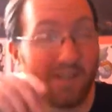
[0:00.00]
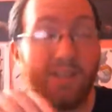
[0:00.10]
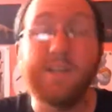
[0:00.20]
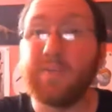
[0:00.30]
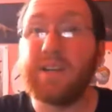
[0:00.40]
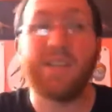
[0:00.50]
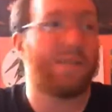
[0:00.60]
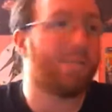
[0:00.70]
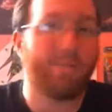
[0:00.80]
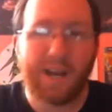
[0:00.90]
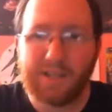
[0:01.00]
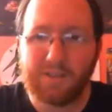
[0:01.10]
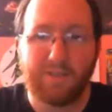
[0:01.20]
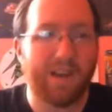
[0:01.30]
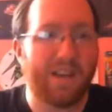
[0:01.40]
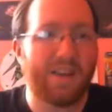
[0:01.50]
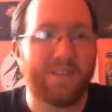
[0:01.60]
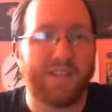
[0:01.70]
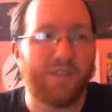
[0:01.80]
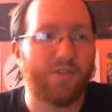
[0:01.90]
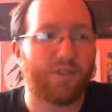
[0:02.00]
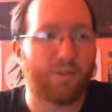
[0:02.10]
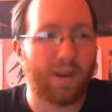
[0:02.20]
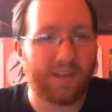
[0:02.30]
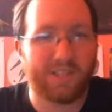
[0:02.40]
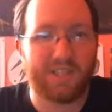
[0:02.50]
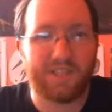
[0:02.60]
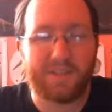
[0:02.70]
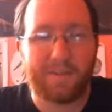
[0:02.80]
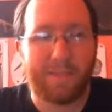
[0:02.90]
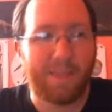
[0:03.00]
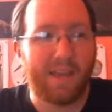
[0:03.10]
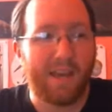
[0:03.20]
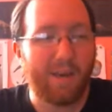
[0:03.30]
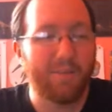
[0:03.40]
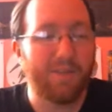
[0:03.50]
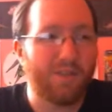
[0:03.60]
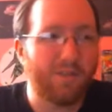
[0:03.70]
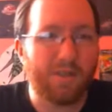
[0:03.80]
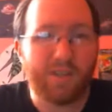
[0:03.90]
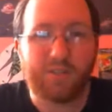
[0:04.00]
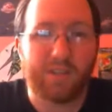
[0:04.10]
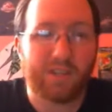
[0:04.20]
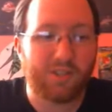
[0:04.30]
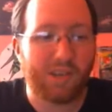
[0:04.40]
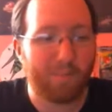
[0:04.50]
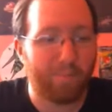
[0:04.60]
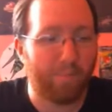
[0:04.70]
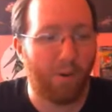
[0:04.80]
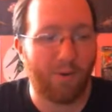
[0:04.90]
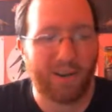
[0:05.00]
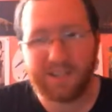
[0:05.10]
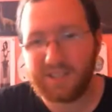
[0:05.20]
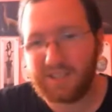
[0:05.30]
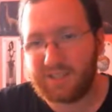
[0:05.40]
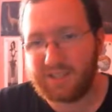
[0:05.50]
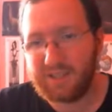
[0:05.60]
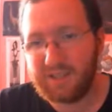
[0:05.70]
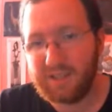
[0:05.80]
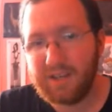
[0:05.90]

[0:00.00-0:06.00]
you get to ride these massive waves and do tricks. And when you do these tricks, you get points.